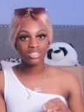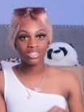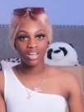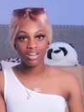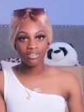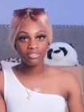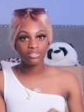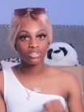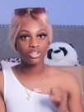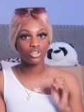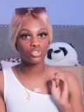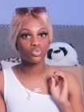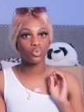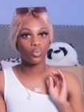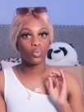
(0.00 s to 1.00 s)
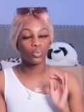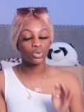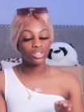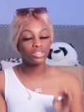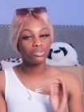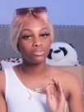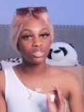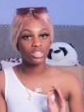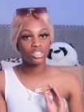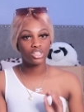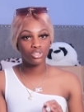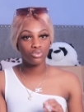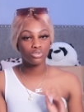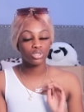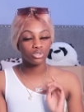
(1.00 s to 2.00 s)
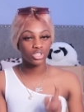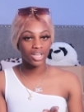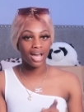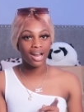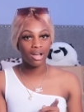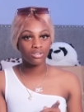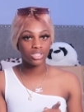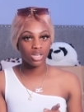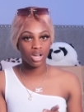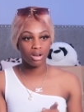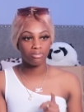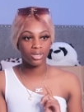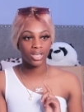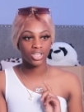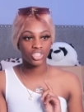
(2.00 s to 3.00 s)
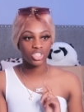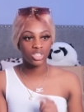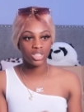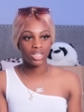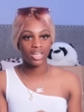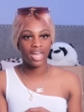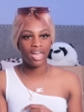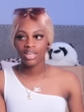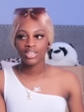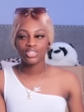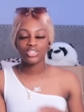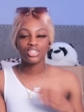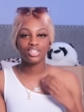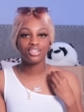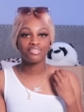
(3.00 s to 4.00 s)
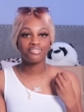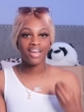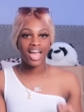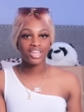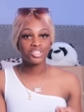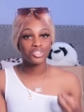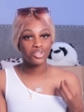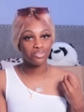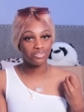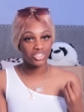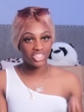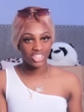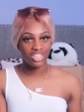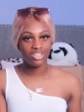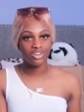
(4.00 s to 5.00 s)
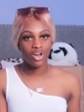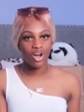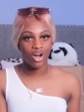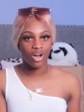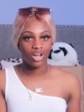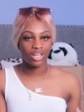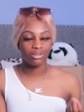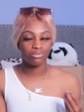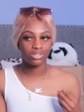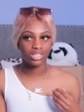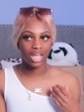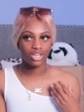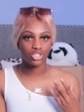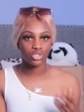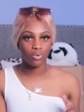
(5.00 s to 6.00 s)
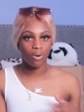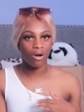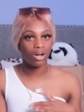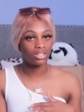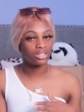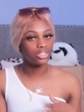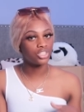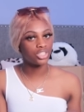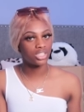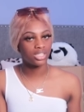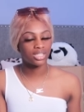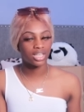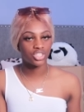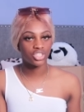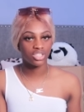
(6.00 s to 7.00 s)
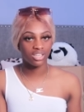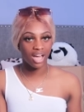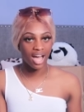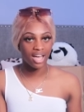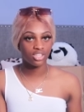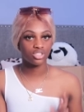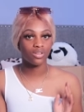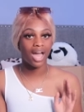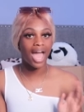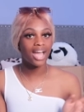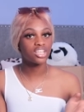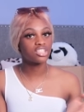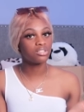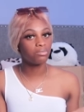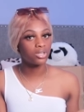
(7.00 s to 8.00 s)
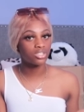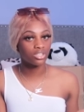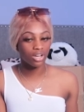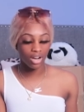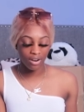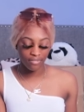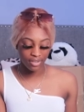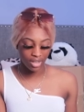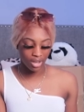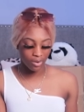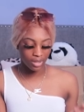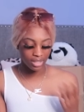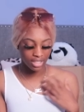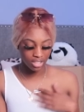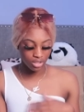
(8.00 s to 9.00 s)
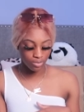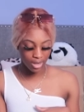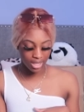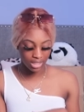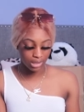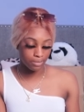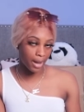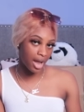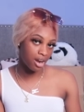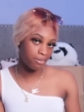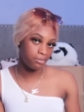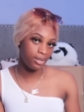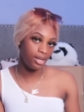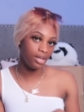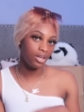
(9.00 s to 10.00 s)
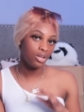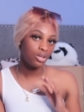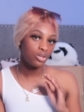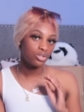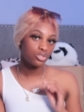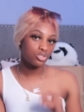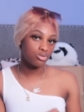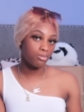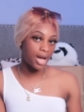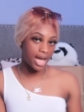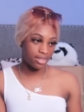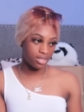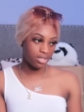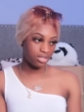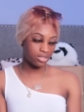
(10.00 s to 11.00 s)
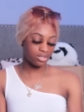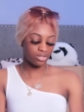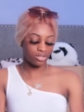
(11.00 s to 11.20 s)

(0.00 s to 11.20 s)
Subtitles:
stuff looks really, really cute. So shout out to her because she did a FashionNova jean haul and was like showing all of the jeans that she got. So I actually went to her video and this is what inspired me to buy these.